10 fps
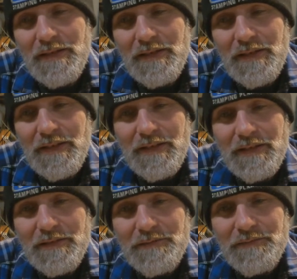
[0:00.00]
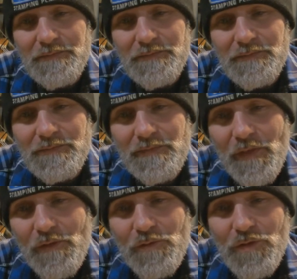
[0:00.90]
And
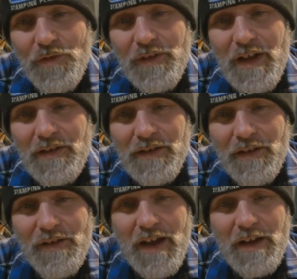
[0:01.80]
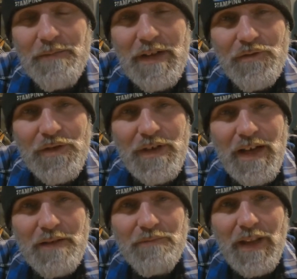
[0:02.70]
so she's down there, because I had mentioned I
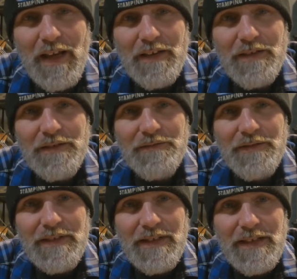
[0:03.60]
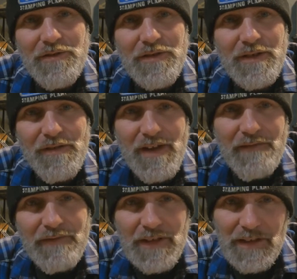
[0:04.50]
had bladder retention because I
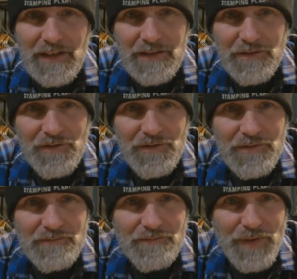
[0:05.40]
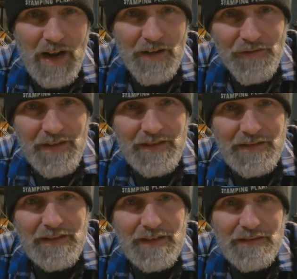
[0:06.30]
have an enlarged
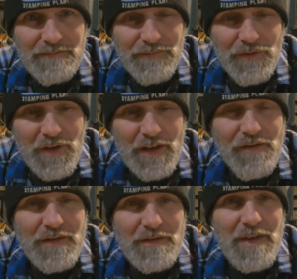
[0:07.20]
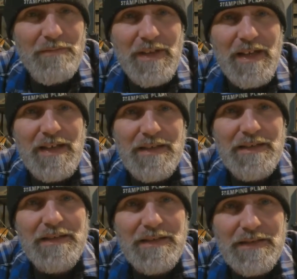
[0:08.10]
prostate that projects into my
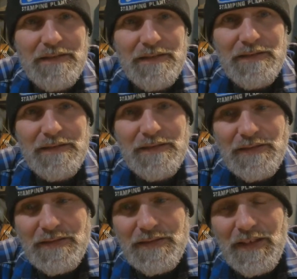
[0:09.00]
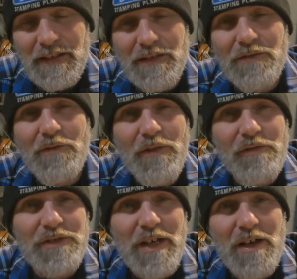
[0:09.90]
bladder and don't always
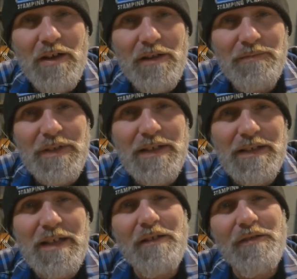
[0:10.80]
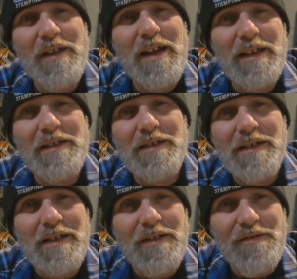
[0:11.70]
drain all the pee. And I was kind of
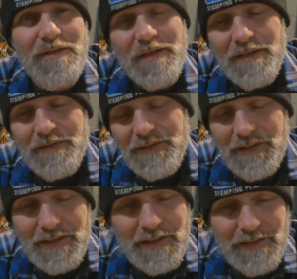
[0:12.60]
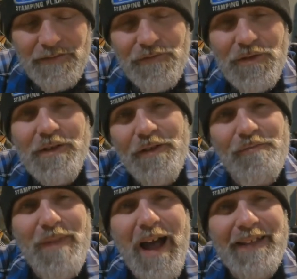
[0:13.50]
curious, if she could
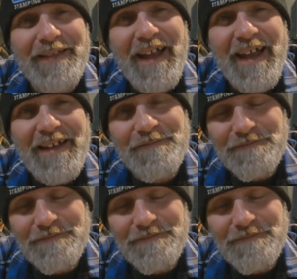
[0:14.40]
spot that.